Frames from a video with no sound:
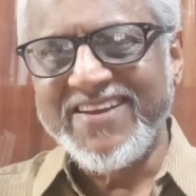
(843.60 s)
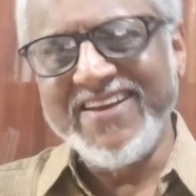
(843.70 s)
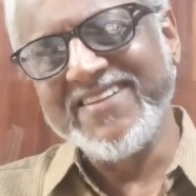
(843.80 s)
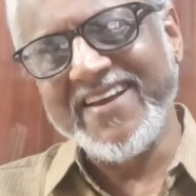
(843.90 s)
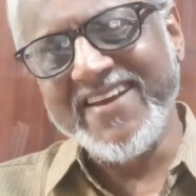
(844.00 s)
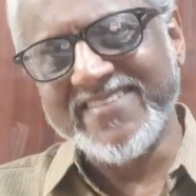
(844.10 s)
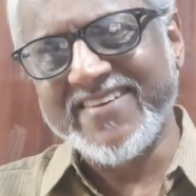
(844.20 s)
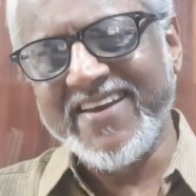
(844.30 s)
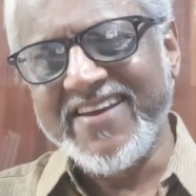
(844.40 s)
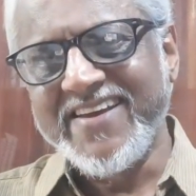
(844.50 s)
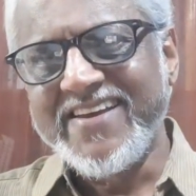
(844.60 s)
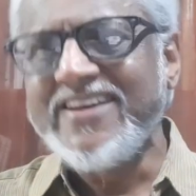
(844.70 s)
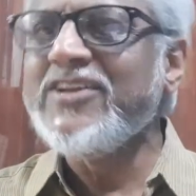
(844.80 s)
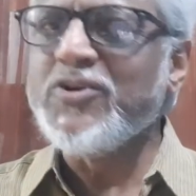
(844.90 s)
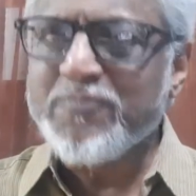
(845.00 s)
in the essay
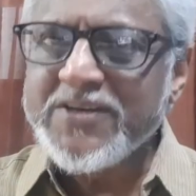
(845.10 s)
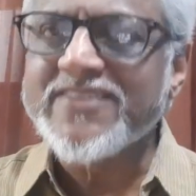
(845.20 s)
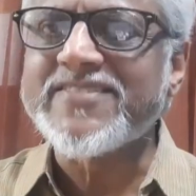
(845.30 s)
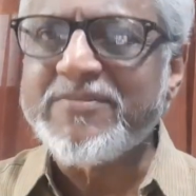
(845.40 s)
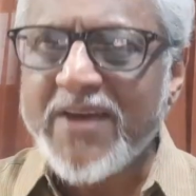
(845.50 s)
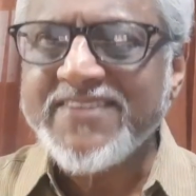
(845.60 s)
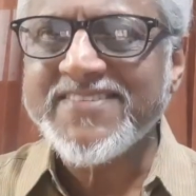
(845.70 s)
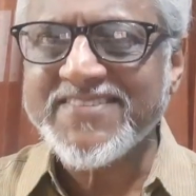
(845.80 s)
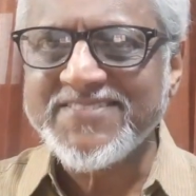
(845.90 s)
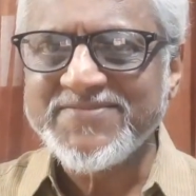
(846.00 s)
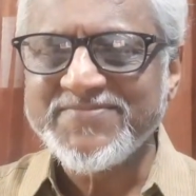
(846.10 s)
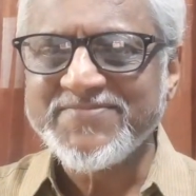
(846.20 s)
in UPSC Mains?